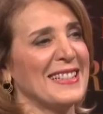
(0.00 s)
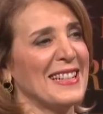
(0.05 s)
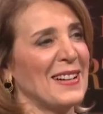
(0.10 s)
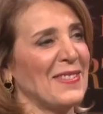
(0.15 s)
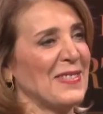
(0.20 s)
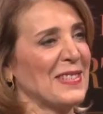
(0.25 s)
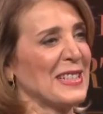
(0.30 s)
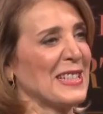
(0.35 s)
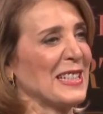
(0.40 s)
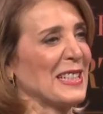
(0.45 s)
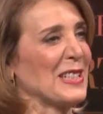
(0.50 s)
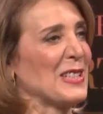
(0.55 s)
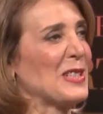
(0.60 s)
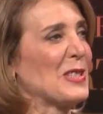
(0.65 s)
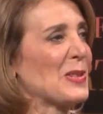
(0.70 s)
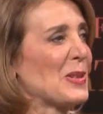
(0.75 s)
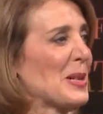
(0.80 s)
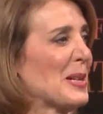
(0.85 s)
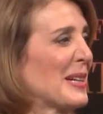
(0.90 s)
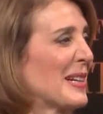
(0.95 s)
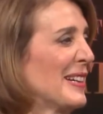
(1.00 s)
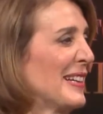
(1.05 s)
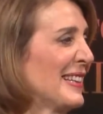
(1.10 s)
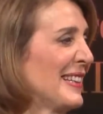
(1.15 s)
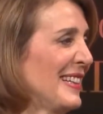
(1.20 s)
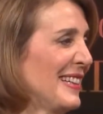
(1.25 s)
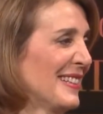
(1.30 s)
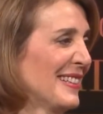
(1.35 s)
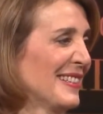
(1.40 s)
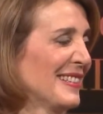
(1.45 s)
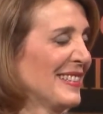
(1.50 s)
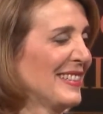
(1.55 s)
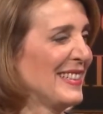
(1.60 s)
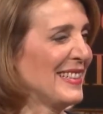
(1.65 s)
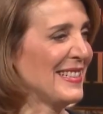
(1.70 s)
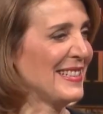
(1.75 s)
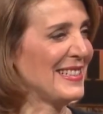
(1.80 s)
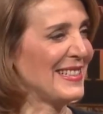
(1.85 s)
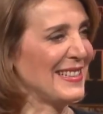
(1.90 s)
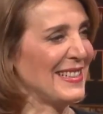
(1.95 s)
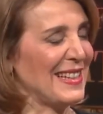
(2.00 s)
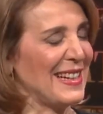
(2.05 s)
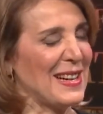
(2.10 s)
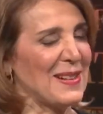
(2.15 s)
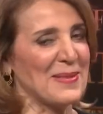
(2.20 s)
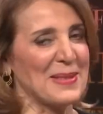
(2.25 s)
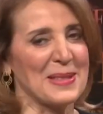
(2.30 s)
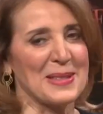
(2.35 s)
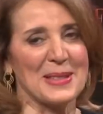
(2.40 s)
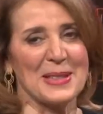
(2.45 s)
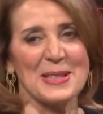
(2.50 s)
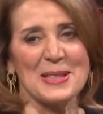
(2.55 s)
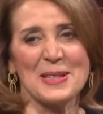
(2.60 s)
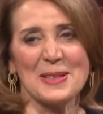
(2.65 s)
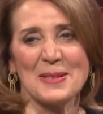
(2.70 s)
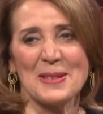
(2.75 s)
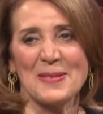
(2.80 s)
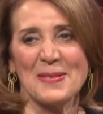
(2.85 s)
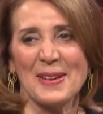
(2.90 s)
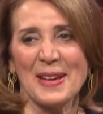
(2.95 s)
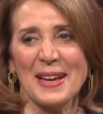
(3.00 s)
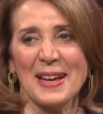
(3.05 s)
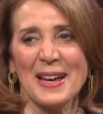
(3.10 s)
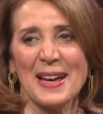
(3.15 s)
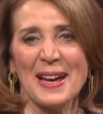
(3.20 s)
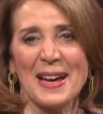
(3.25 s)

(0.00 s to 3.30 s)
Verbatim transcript: Jeff is an extraordinary leader. He's absolutely terrific.